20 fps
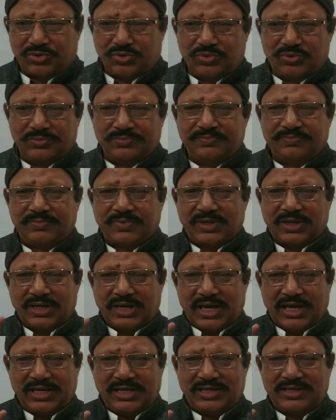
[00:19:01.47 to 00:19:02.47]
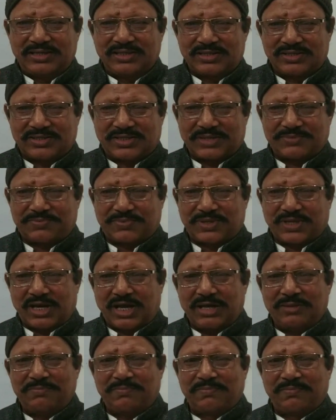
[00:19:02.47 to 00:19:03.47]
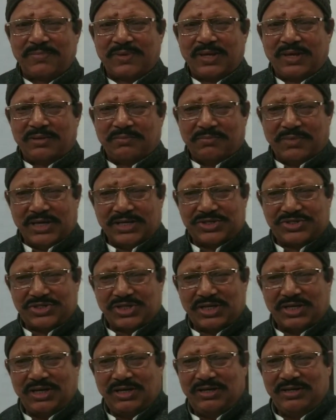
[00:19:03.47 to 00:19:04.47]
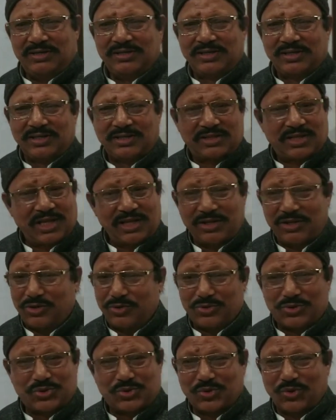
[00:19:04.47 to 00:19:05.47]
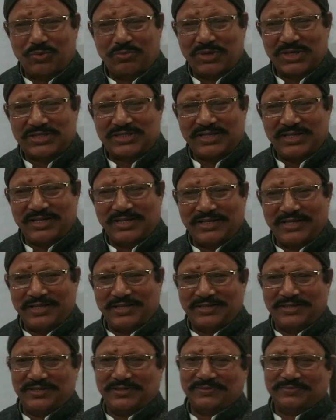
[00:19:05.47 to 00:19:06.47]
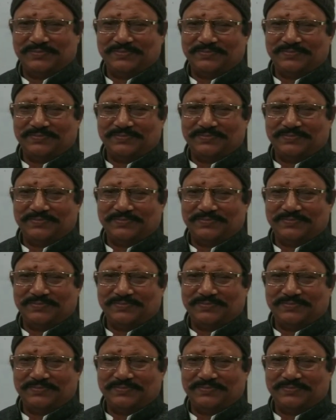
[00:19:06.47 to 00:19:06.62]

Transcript: to like, subscribe my channel. Thank you so much indeed.